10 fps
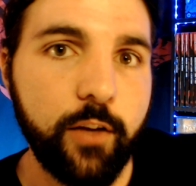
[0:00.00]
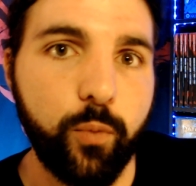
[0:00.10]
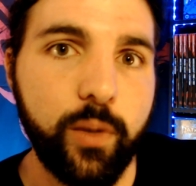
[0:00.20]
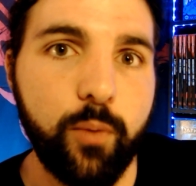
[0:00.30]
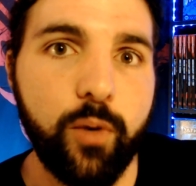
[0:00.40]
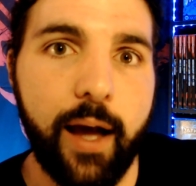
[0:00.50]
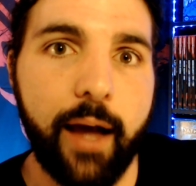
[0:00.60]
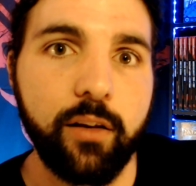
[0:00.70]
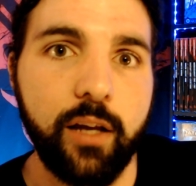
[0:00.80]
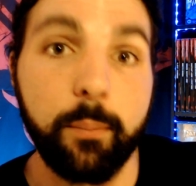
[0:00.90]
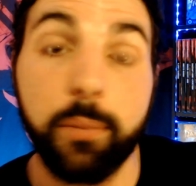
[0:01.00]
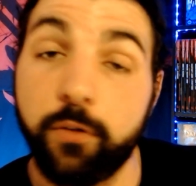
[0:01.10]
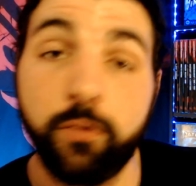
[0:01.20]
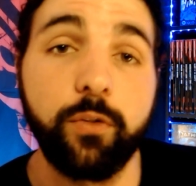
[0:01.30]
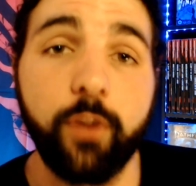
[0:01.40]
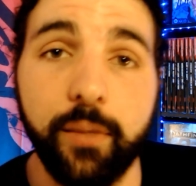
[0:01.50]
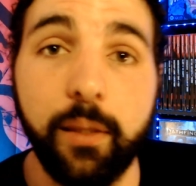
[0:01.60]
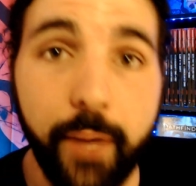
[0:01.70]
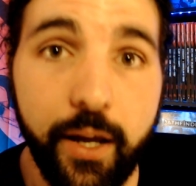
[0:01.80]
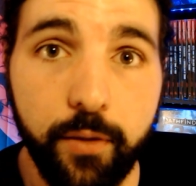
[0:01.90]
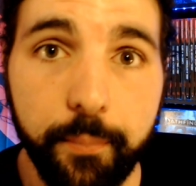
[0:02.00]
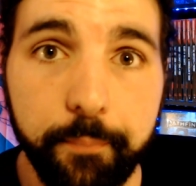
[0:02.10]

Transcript: where they were at and pursue something better?